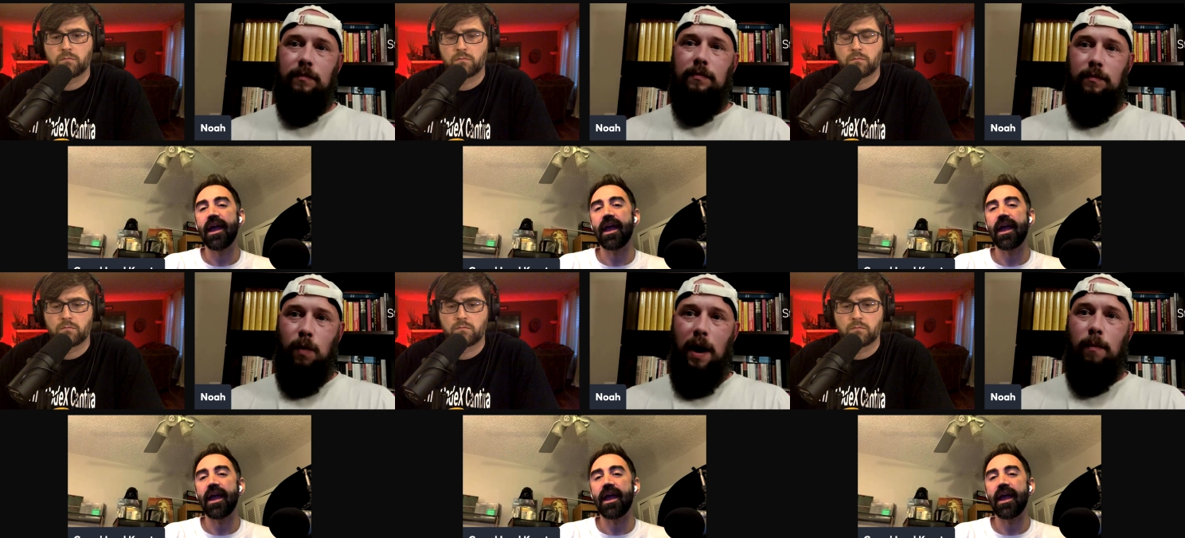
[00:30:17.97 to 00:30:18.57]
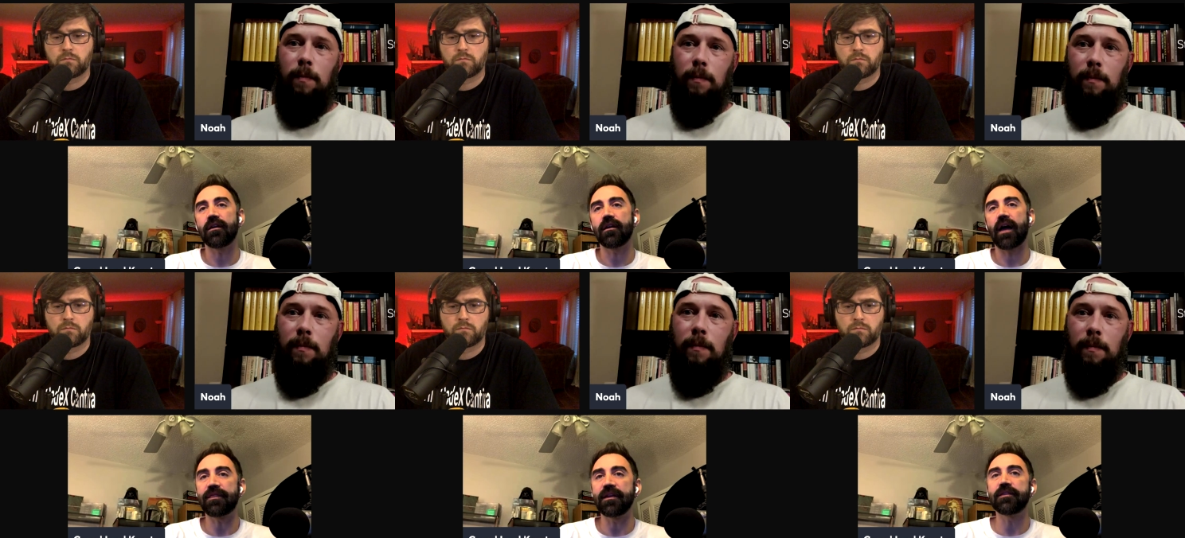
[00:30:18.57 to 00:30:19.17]
Speaker 1: And
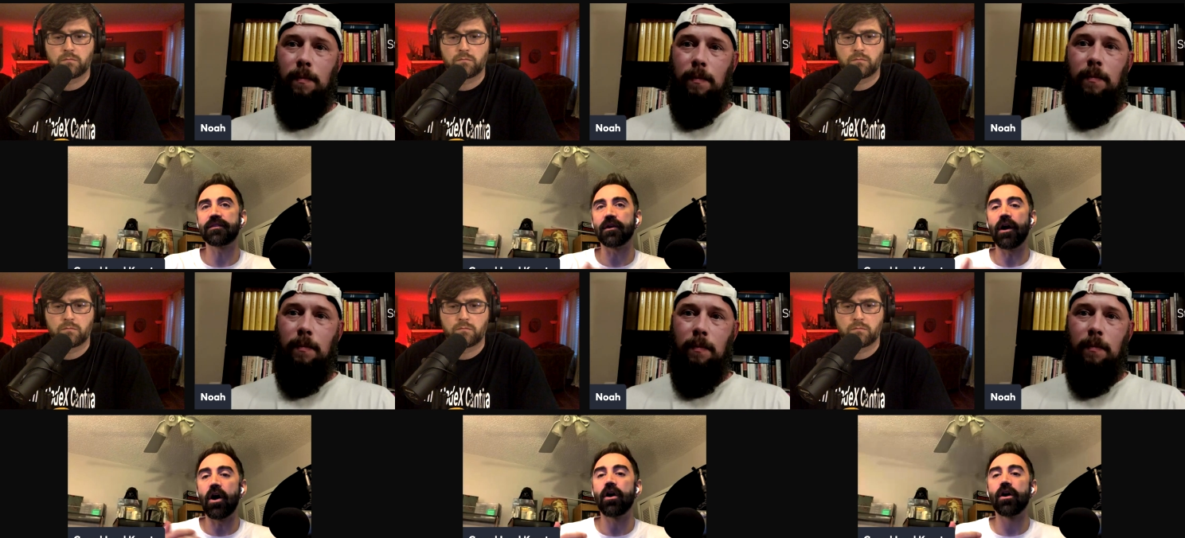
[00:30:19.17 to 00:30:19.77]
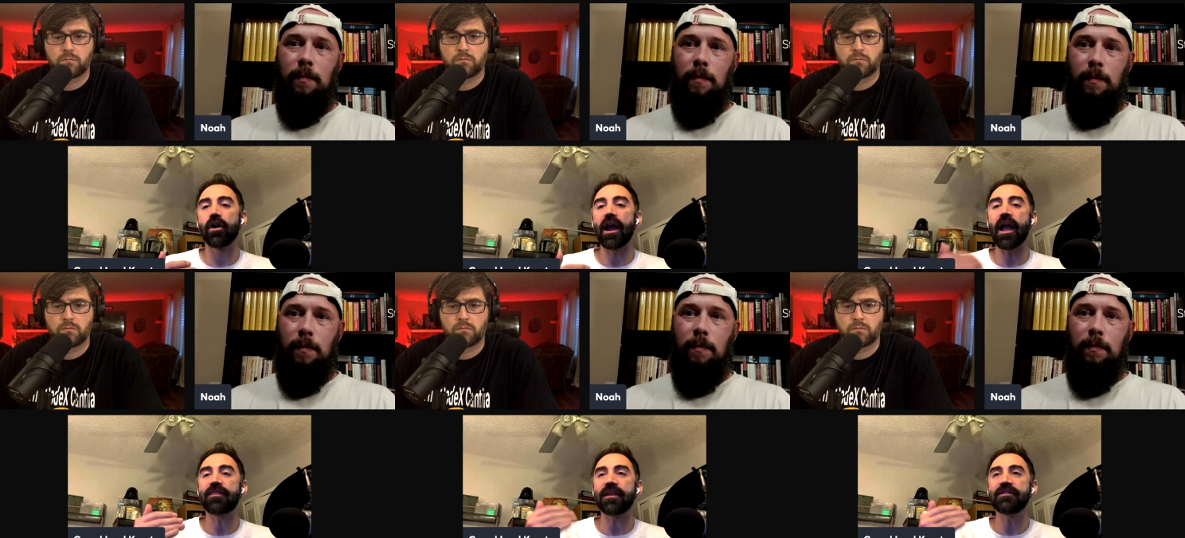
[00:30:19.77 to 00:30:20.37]
I think that there are,
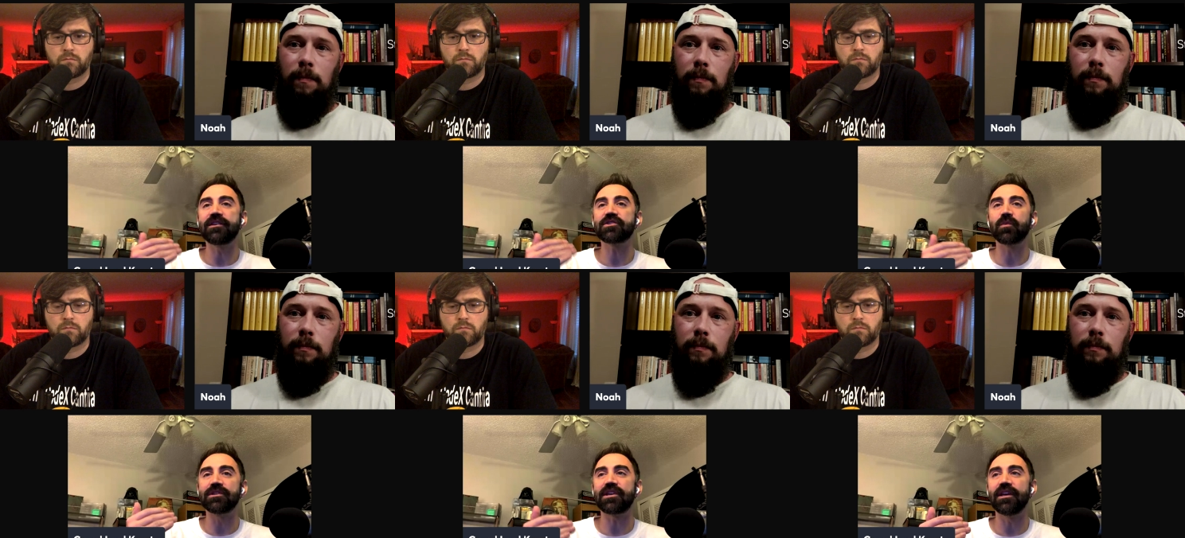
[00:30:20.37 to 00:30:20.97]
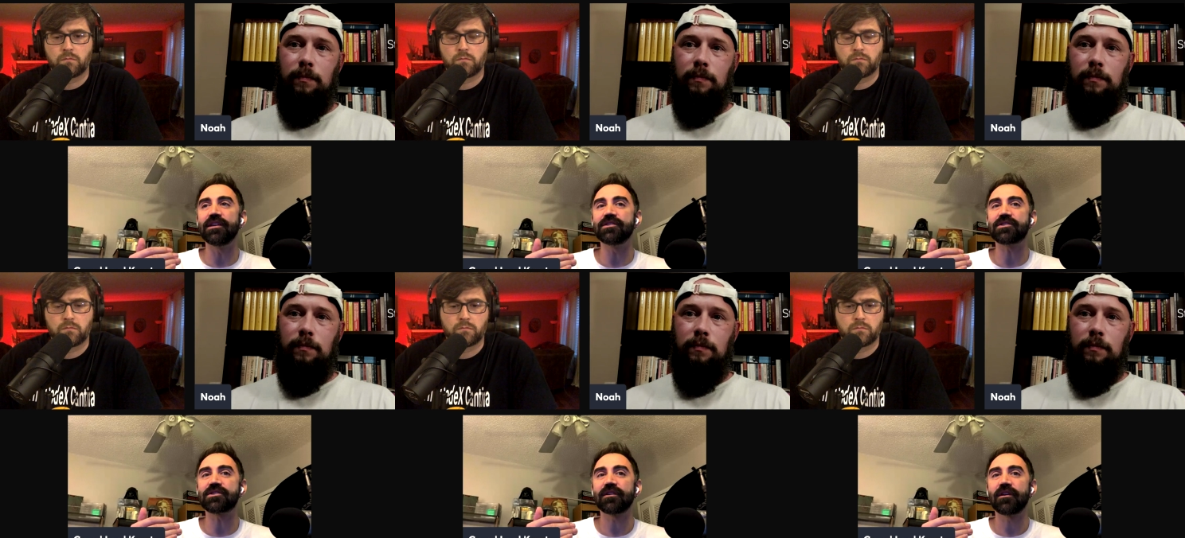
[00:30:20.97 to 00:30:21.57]
I, I think this was
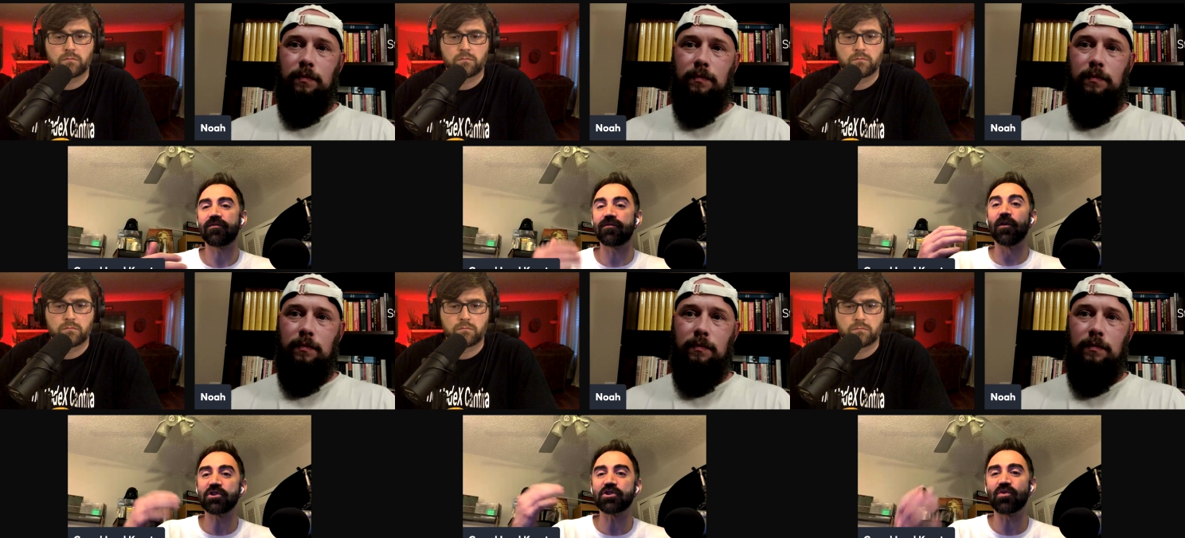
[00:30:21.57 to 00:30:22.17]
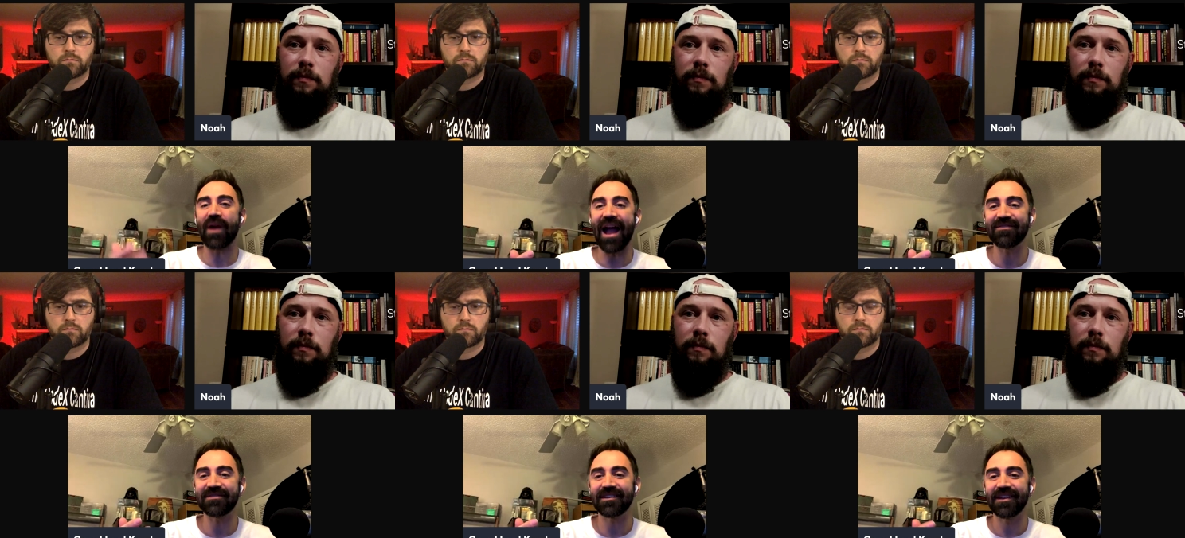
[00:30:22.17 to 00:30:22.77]
his first
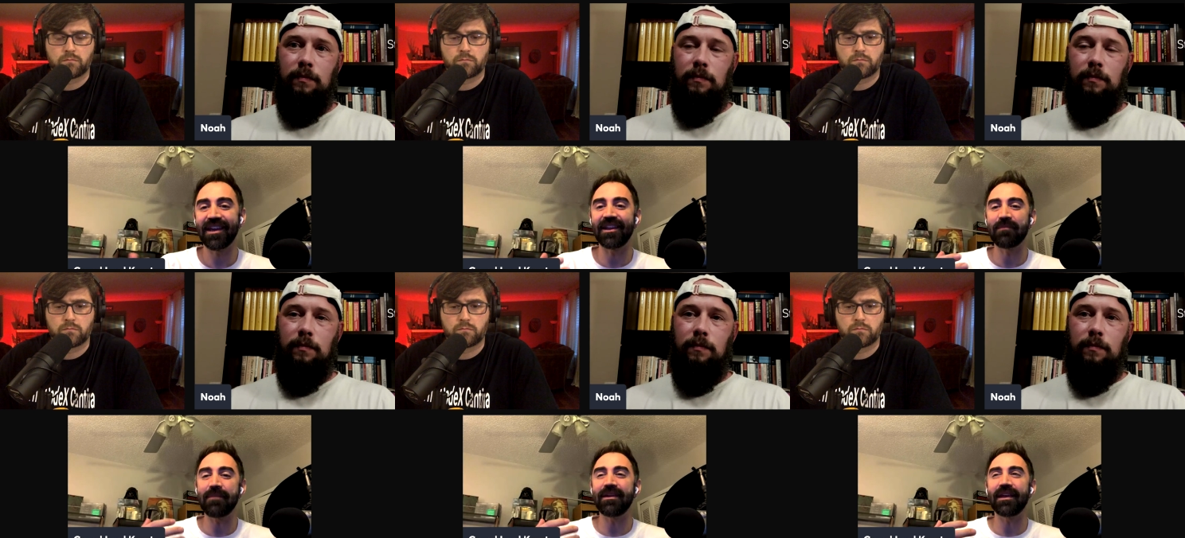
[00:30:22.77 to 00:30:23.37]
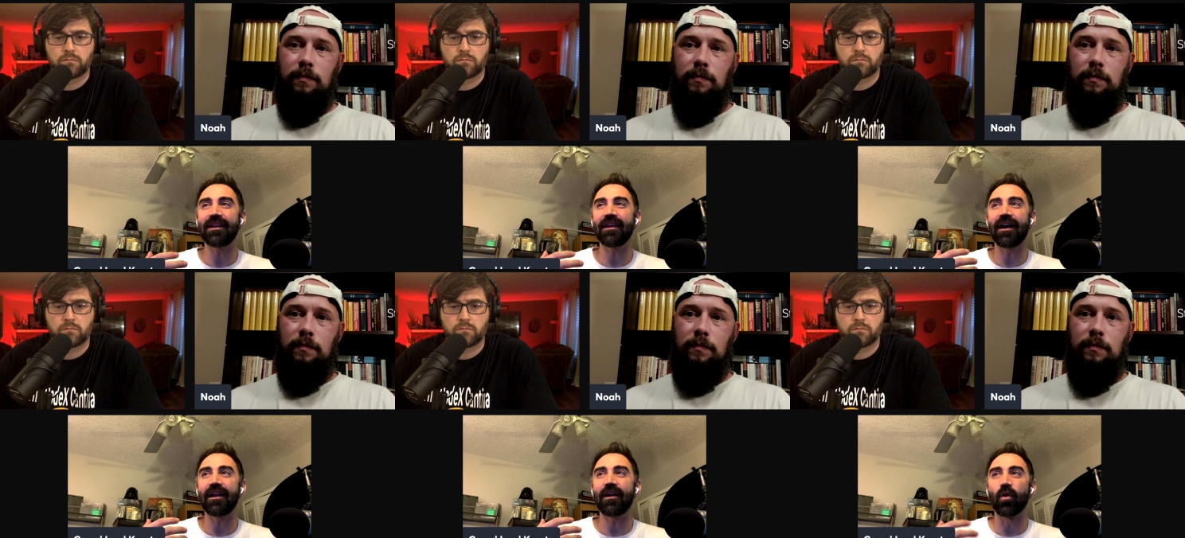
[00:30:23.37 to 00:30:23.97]
draft. It maybe in
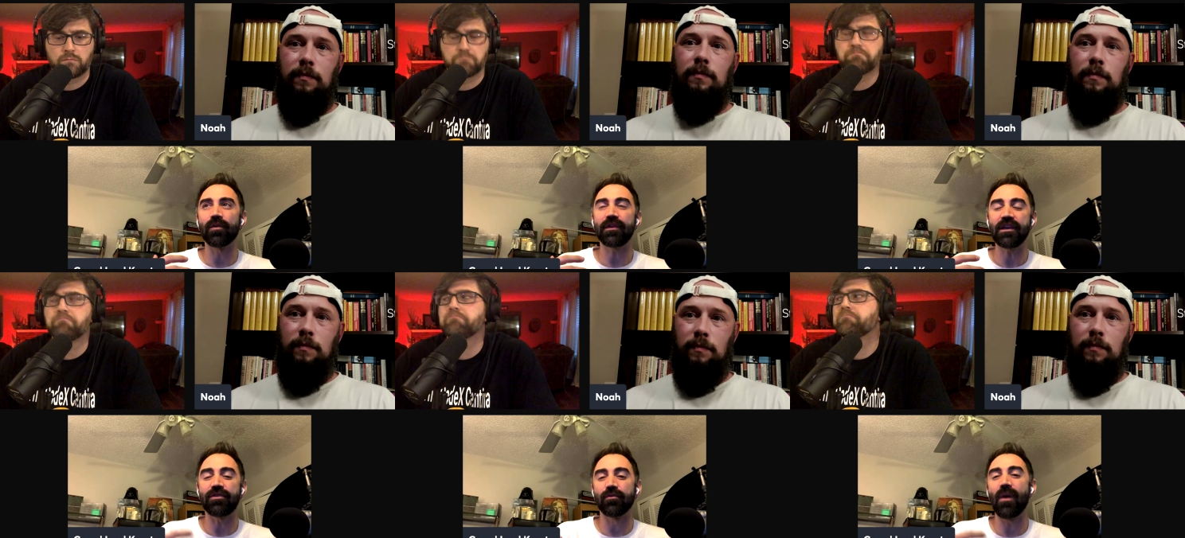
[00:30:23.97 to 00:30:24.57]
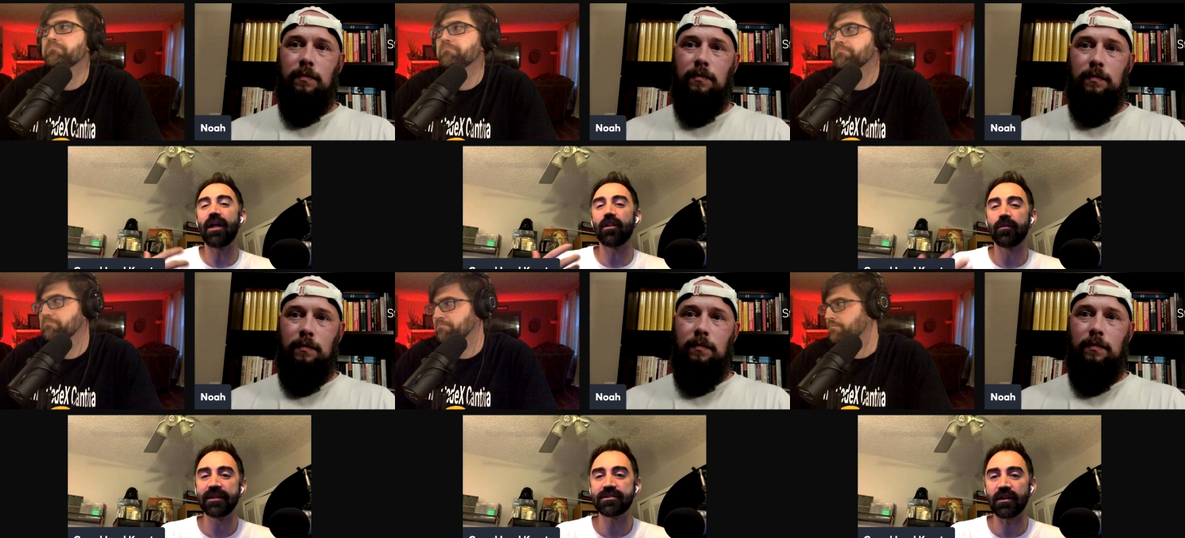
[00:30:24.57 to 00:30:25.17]
an, or he threw
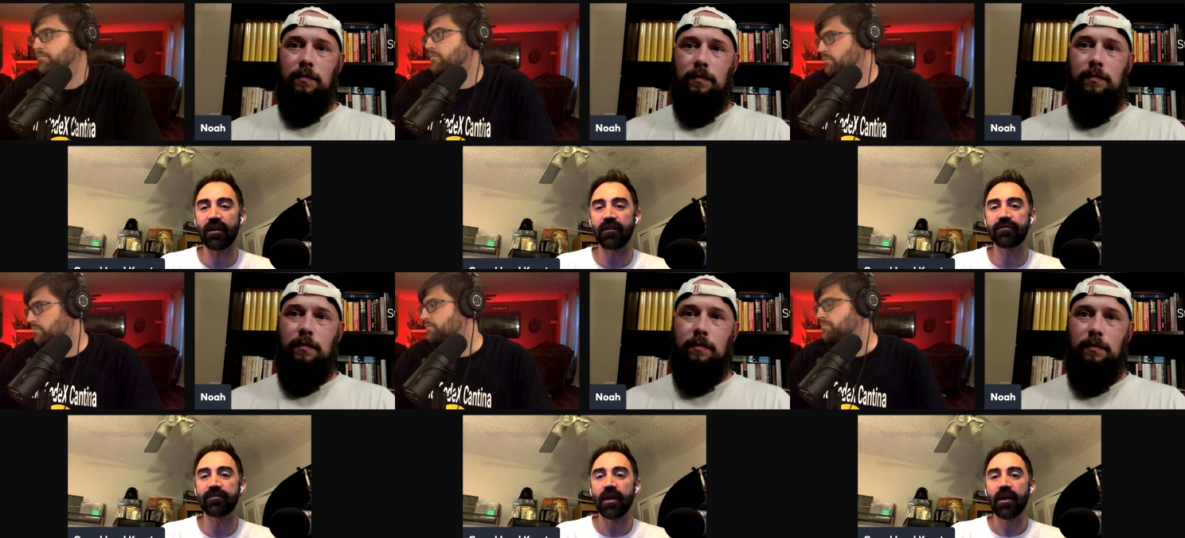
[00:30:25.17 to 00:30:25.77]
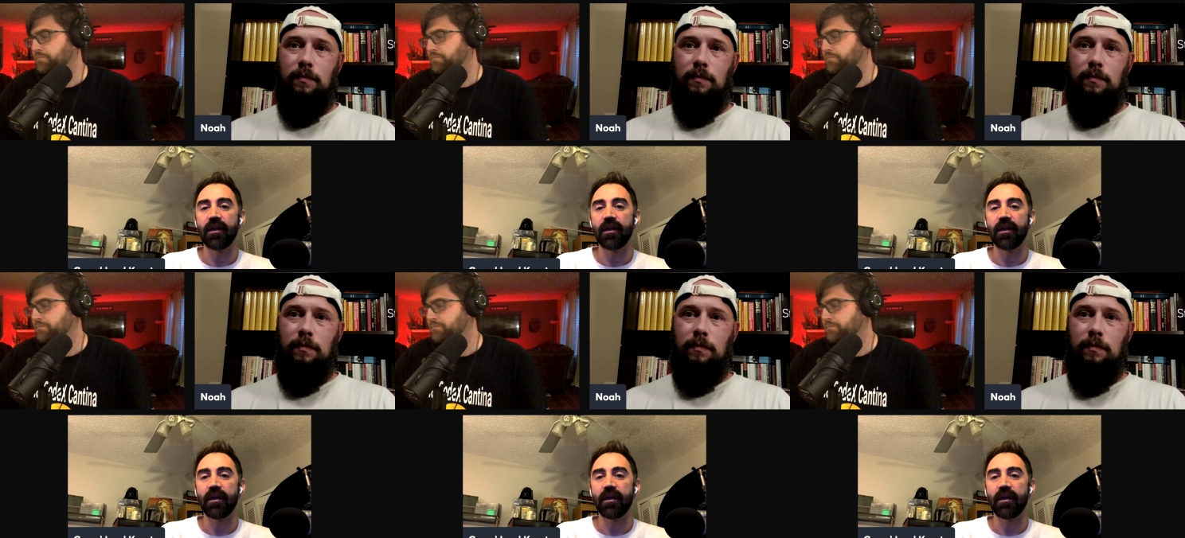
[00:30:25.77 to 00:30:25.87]
elements of,